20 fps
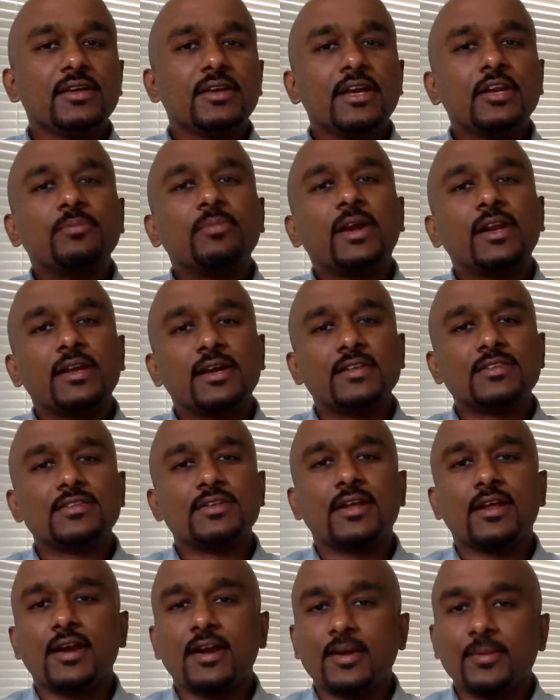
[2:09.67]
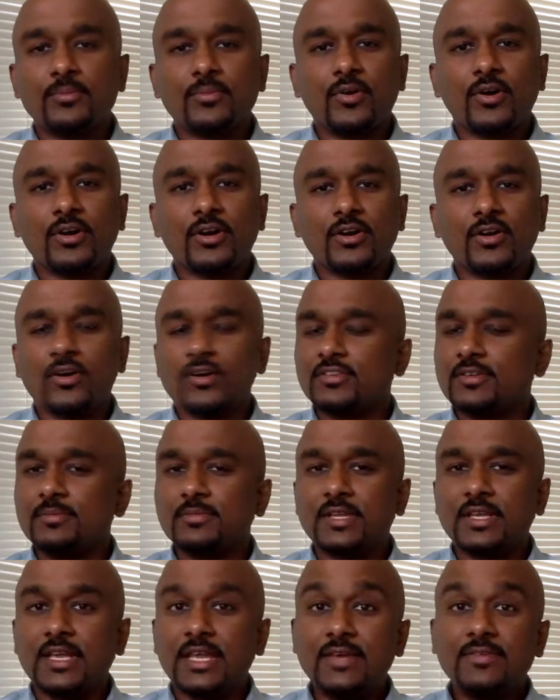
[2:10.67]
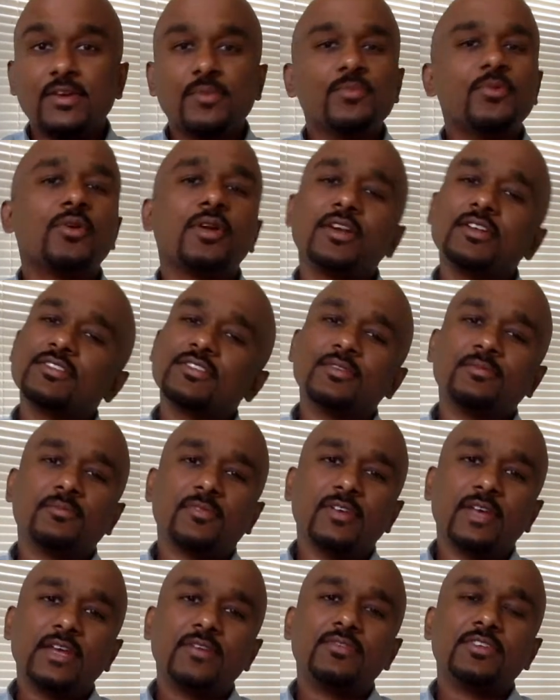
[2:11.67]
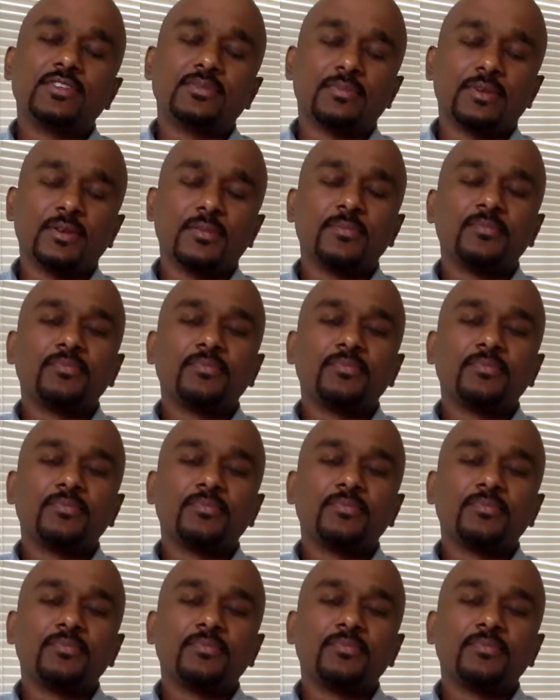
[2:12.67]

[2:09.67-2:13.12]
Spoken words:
it might consider it important, or something even more invisible.